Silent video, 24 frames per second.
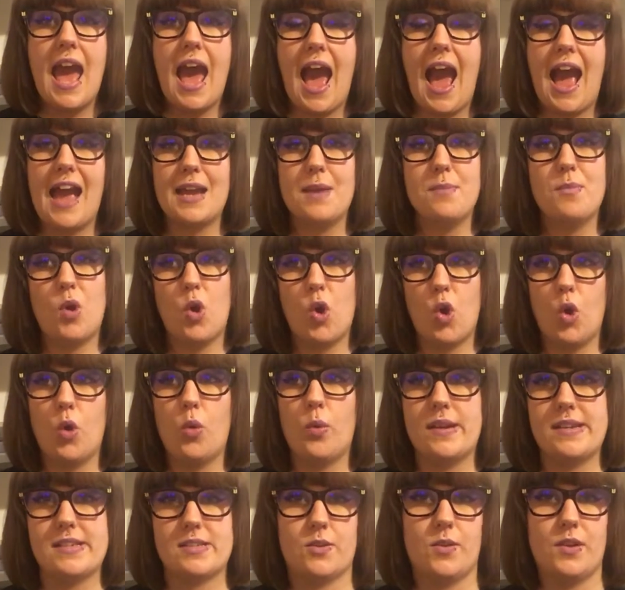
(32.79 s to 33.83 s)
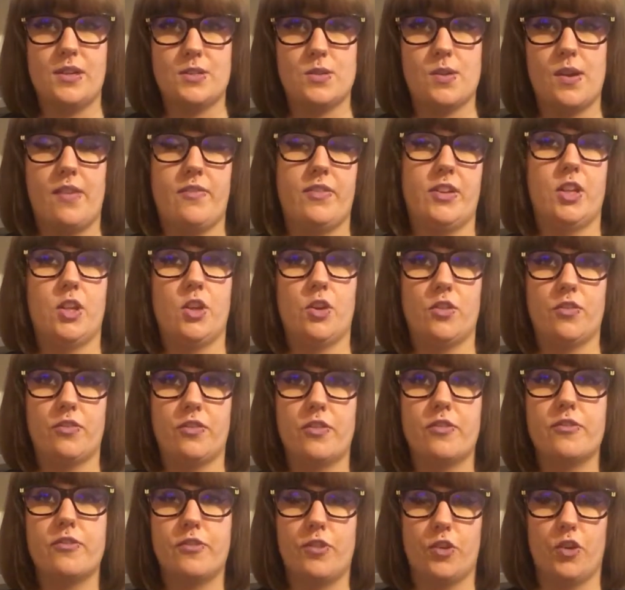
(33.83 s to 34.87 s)
I am always going to have a love
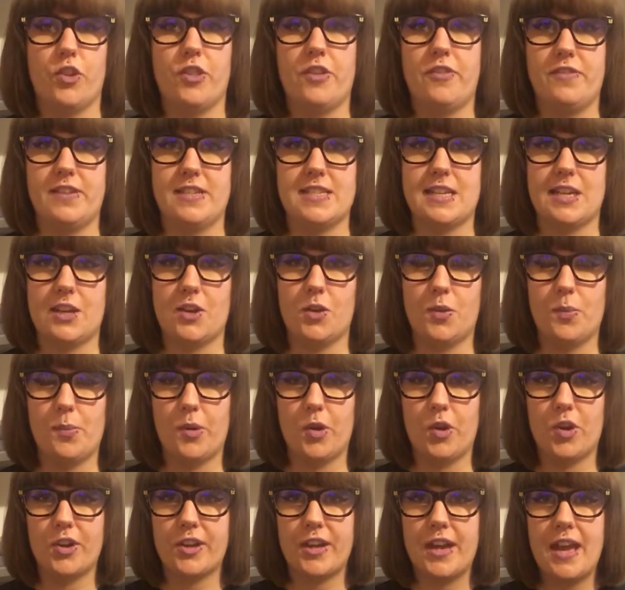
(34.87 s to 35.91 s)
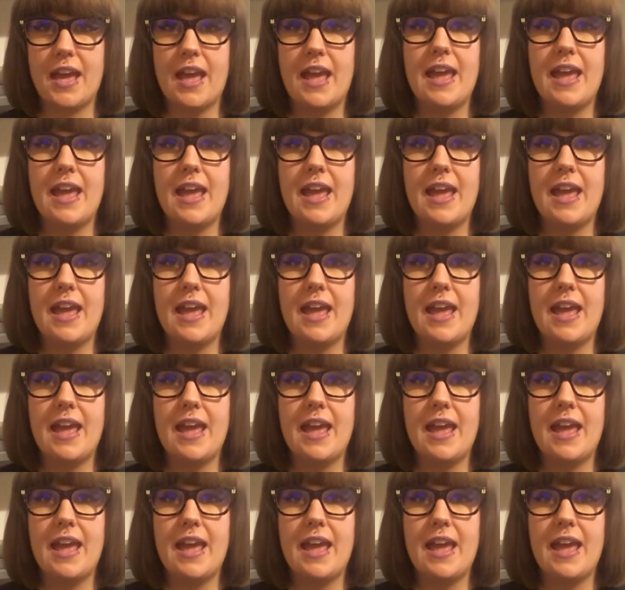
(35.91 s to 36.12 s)
for the physical book.